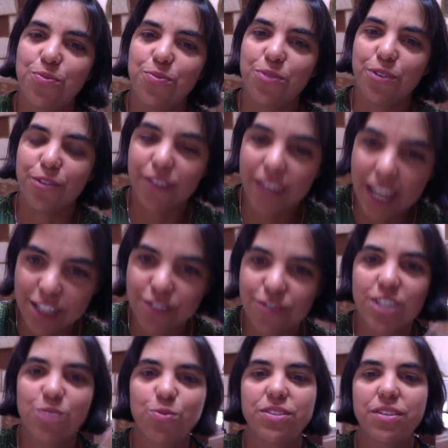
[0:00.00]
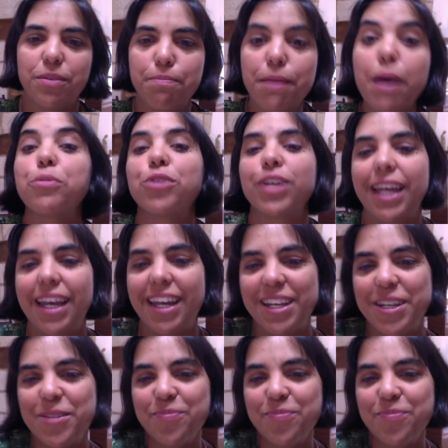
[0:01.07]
the catchphrase was a memory aid.